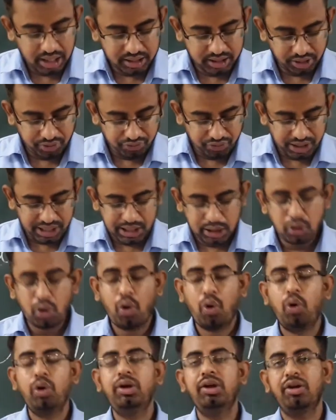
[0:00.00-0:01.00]
The wind
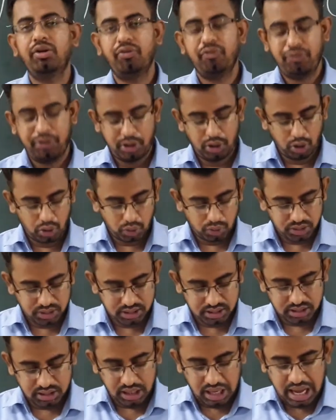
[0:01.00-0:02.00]
god
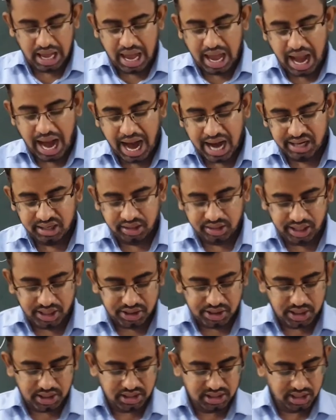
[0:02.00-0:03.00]
winnows and
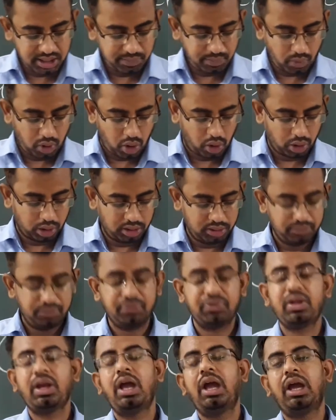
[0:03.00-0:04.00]
crushes them
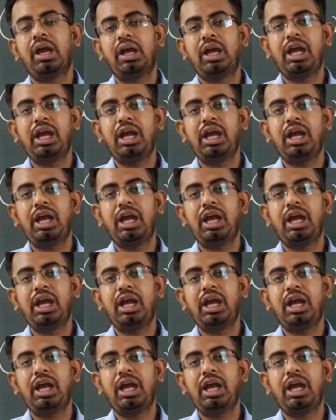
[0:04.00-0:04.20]
all.